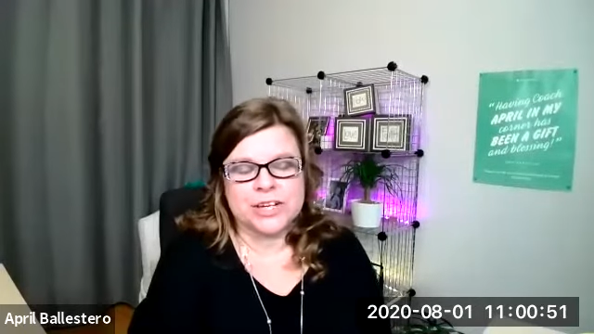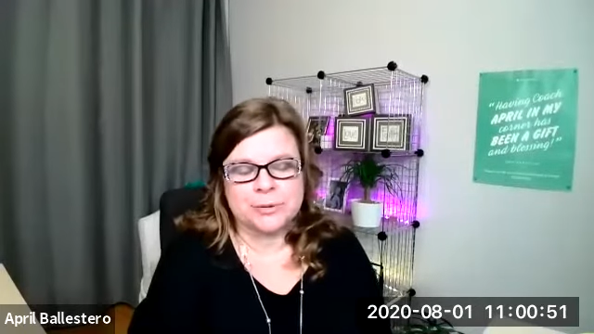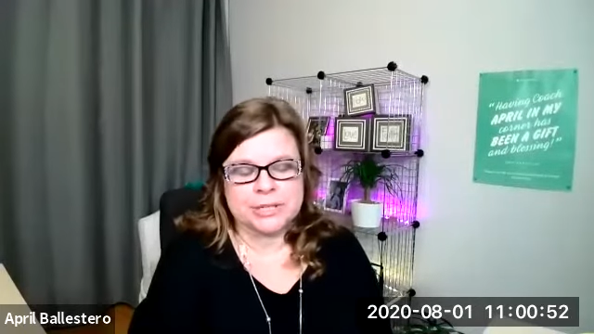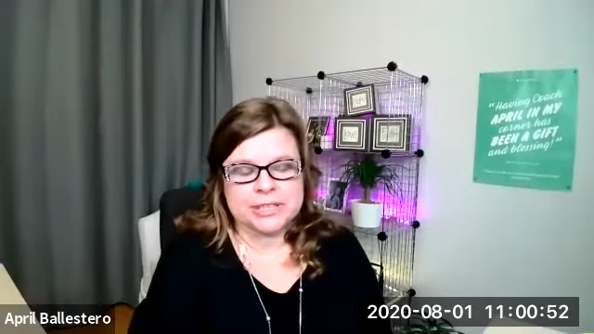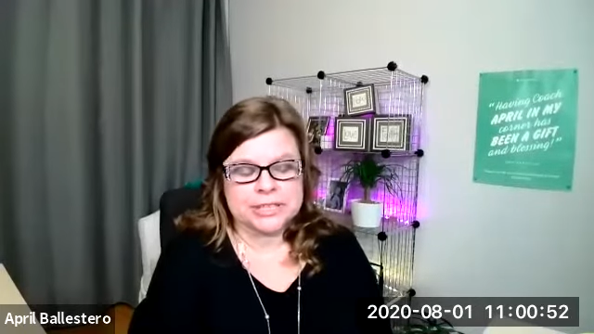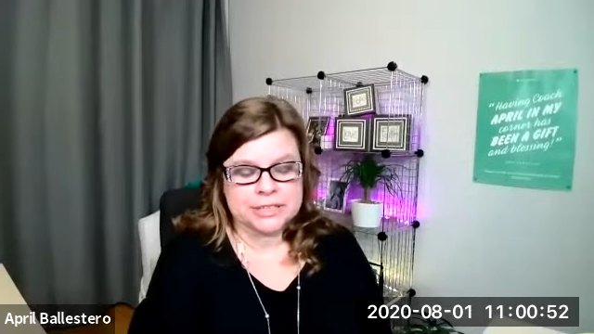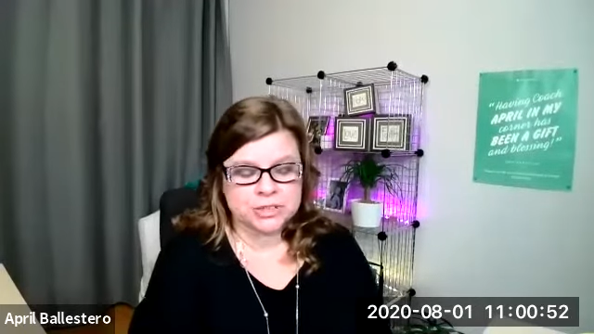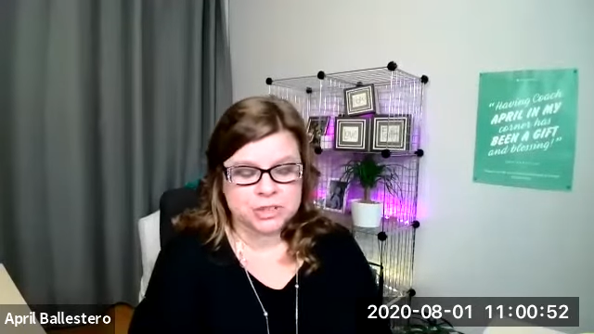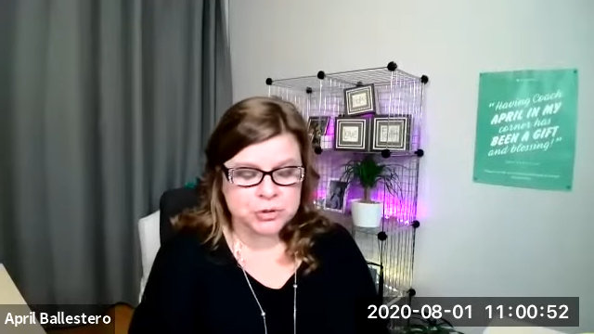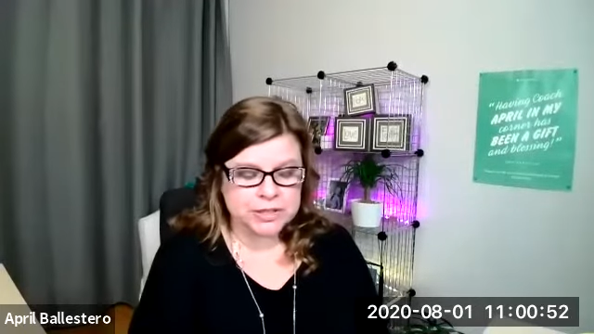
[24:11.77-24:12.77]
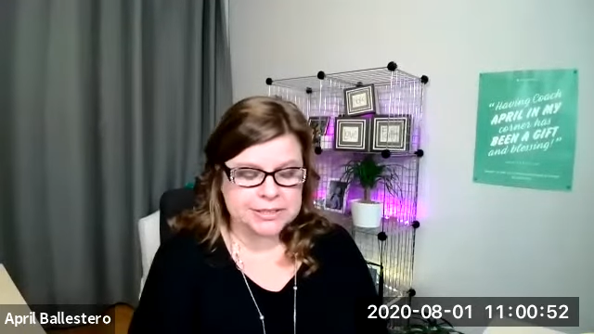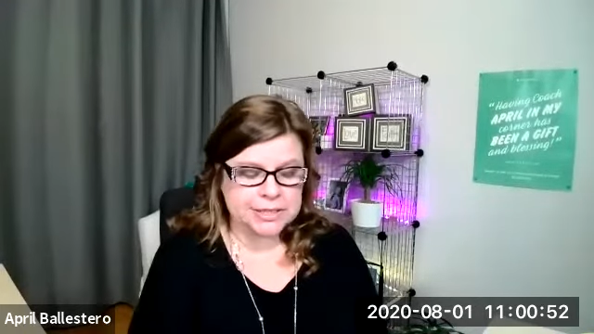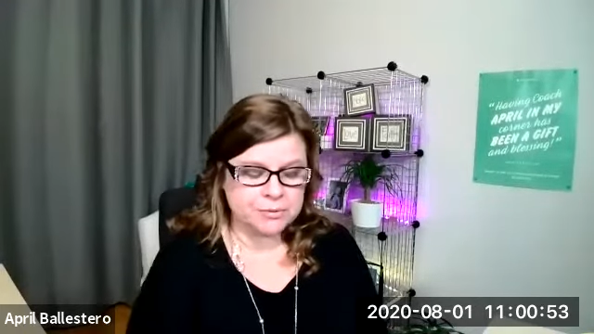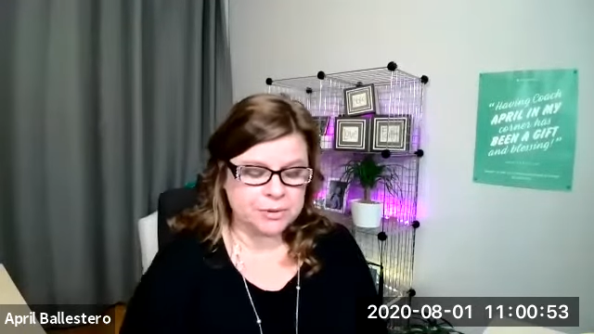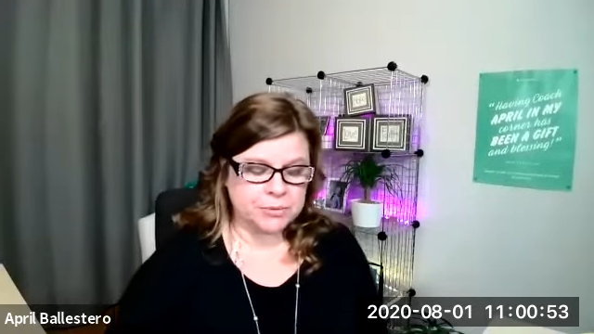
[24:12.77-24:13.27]
I mean, there's two things I
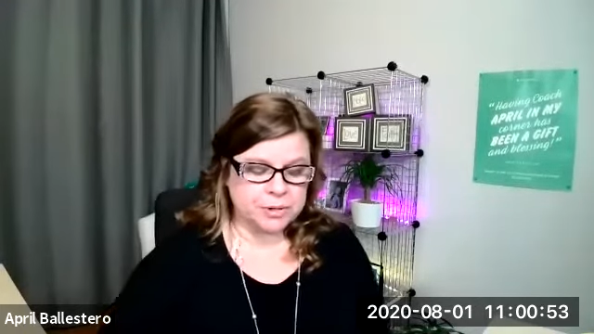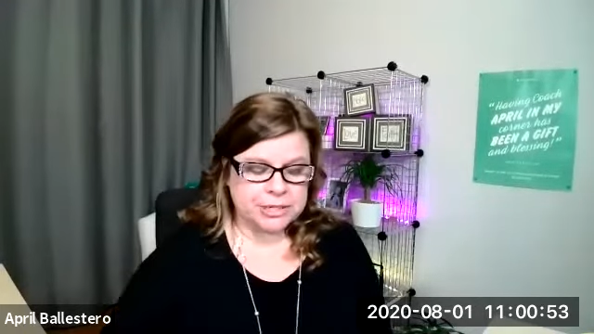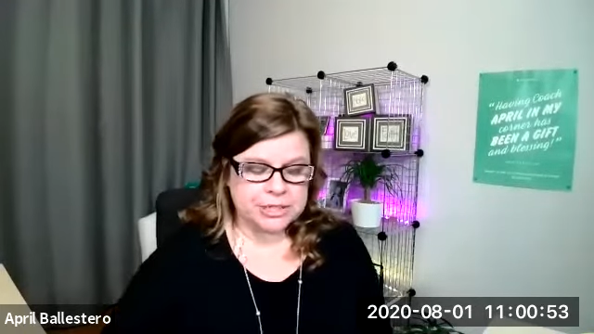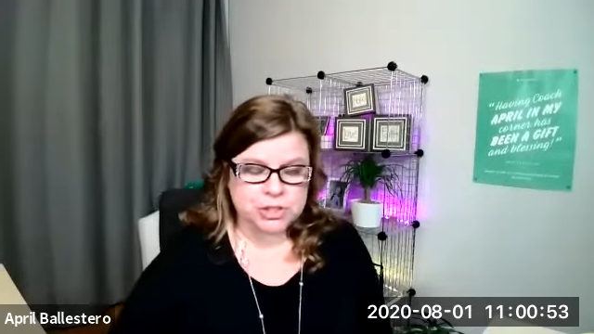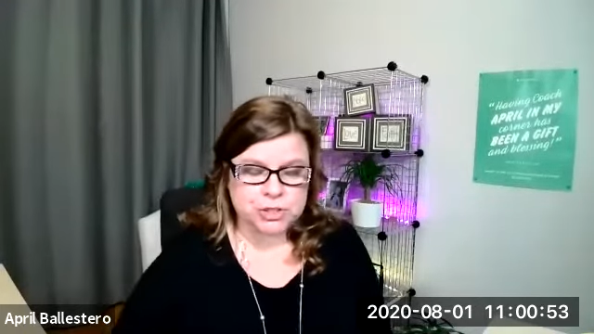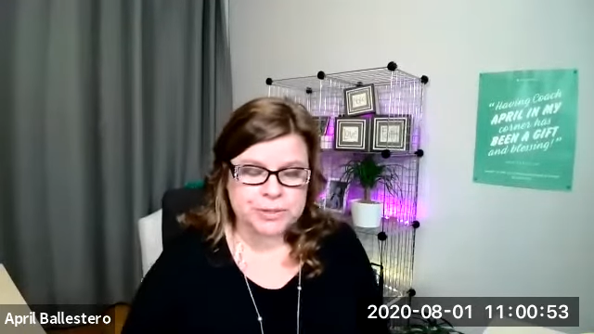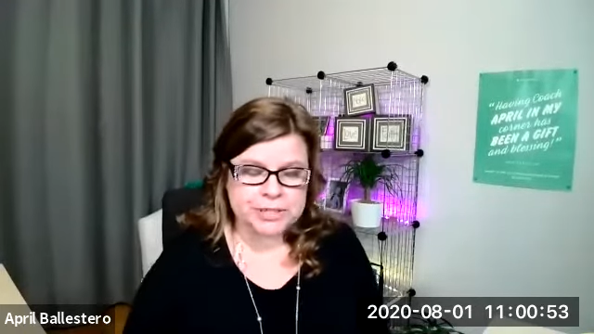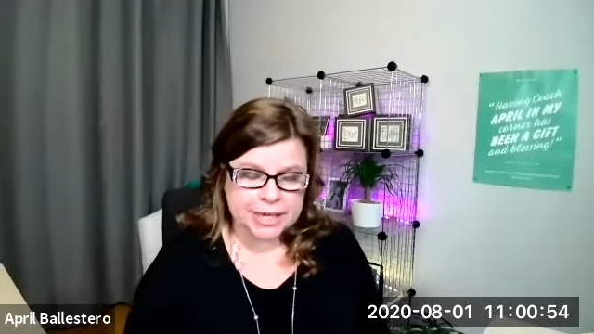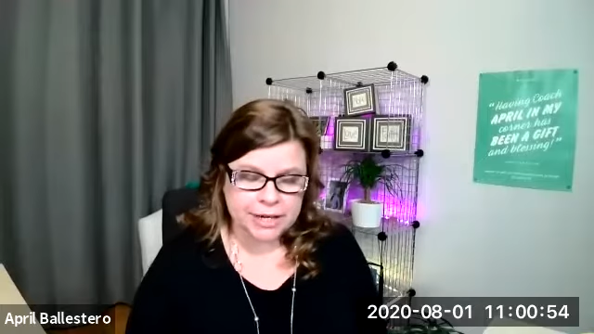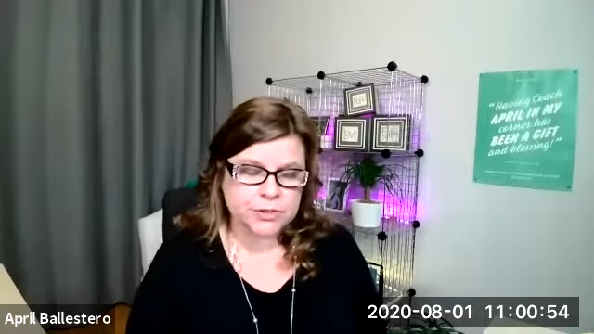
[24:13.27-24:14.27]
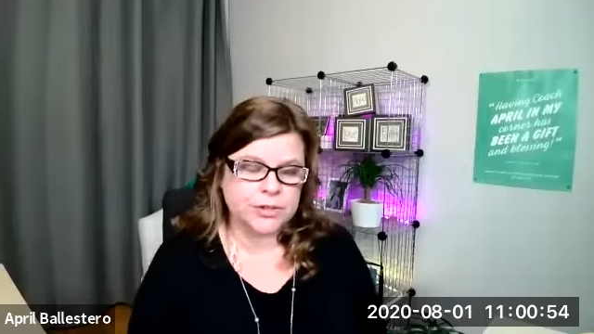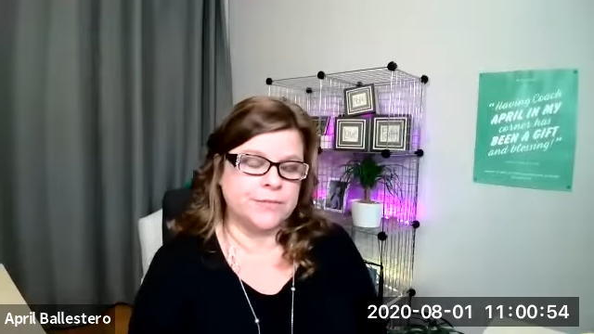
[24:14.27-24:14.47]
really want to make sure we cover.